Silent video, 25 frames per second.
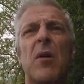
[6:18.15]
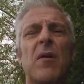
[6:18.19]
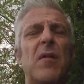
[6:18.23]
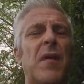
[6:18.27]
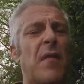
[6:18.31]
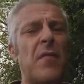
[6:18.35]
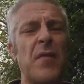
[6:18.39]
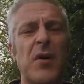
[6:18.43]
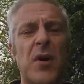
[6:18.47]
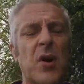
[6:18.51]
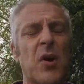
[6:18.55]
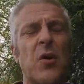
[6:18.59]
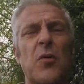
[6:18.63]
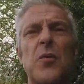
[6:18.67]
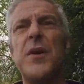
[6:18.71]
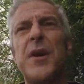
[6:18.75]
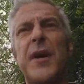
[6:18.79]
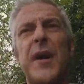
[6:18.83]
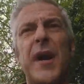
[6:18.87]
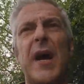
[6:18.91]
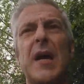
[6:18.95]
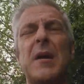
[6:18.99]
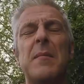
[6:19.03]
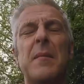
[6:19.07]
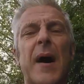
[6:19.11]
and then they call your
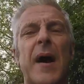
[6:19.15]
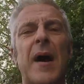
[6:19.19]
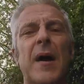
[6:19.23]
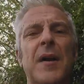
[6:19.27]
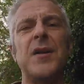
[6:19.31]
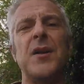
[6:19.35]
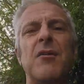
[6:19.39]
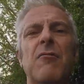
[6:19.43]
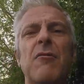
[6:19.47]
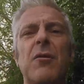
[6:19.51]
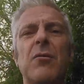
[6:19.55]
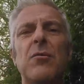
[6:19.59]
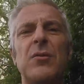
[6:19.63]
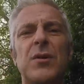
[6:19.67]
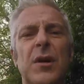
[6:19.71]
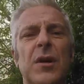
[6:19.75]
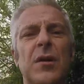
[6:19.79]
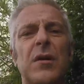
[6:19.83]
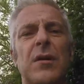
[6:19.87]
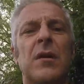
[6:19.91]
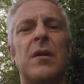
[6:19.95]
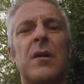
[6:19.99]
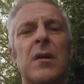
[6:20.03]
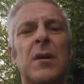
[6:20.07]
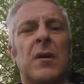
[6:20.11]
name out and you're all done.